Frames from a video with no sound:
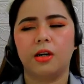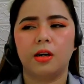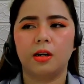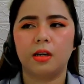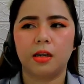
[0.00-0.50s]

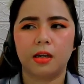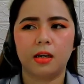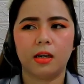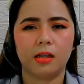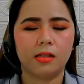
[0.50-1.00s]

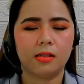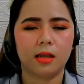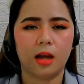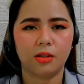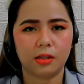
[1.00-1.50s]
okay, is
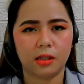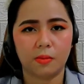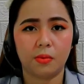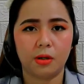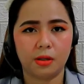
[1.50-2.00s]
actually
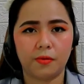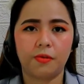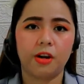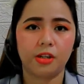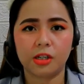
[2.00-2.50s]
a breath of
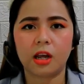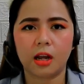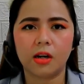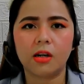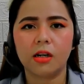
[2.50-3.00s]
fresh
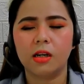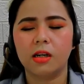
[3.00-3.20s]
air.